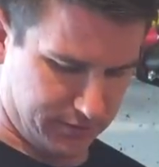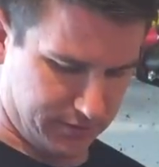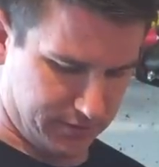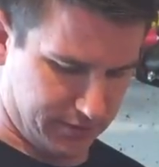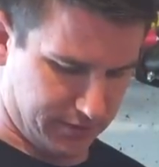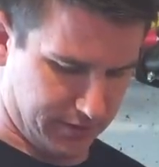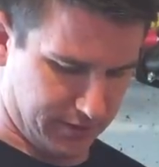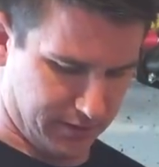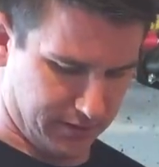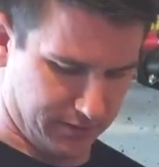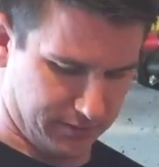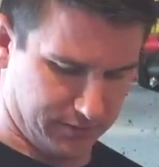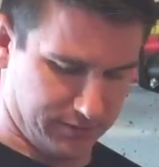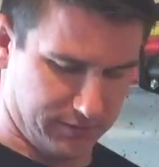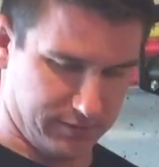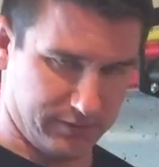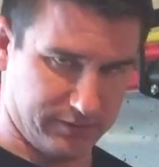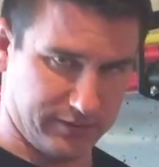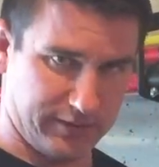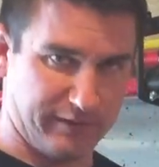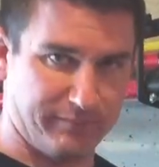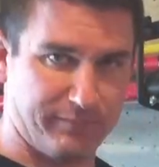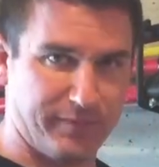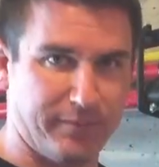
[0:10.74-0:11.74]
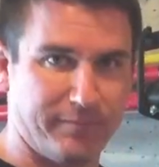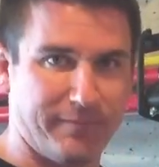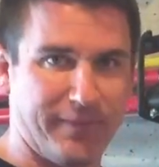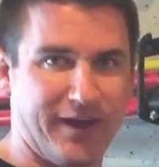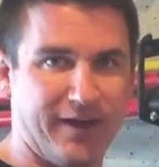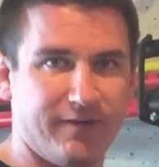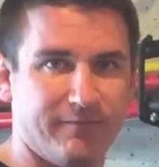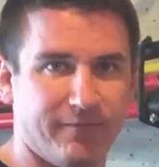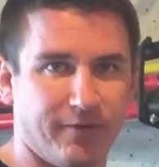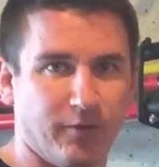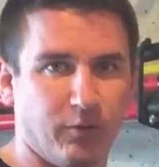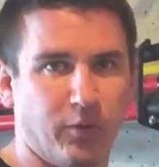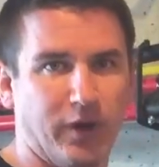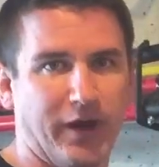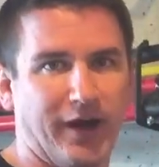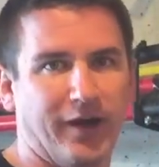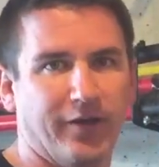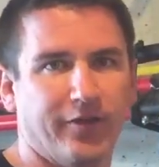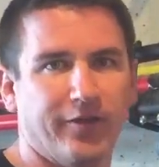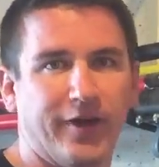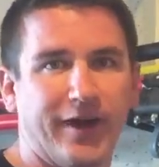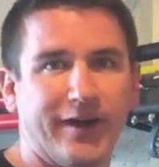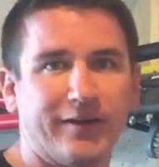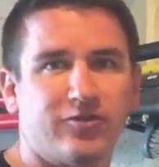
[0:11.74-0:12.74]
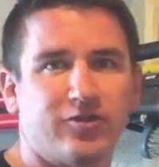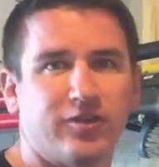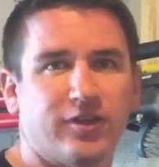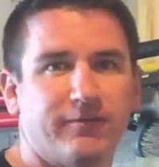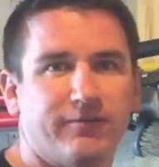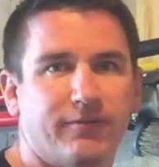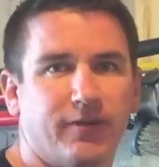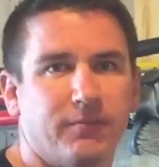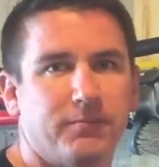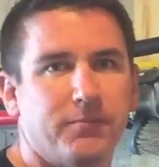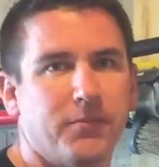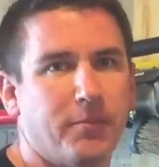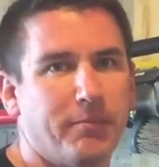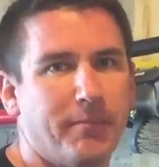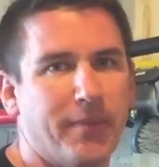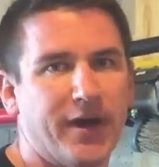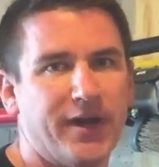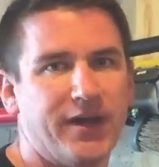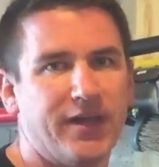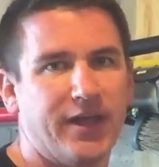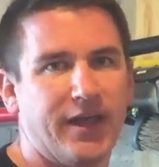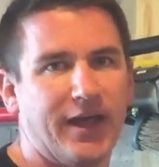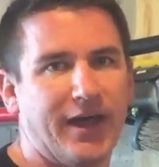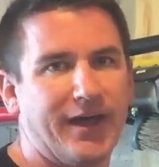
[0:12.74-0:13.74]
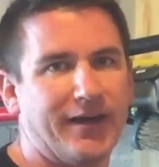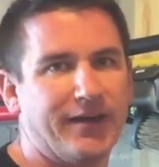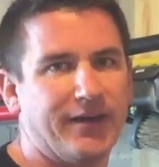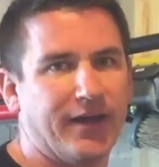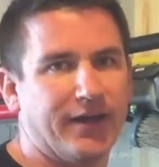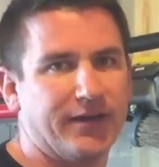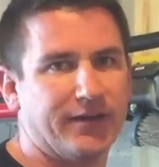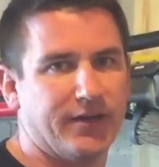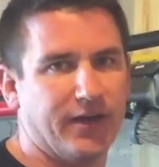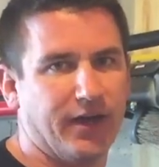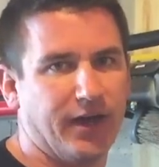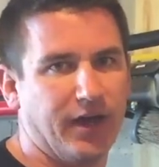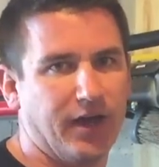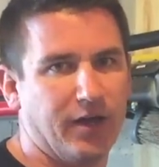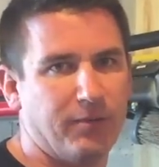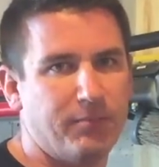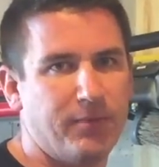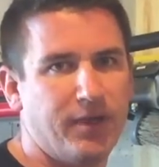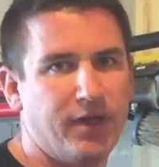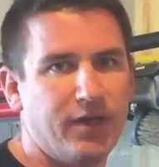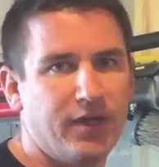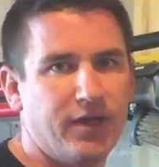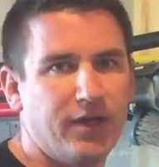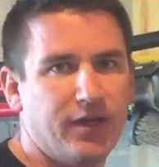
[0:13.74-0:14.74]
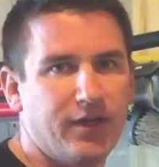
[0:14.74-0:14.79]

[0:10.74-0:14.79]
Uh, they've been made for a while. They're actually from themoneyguy.com.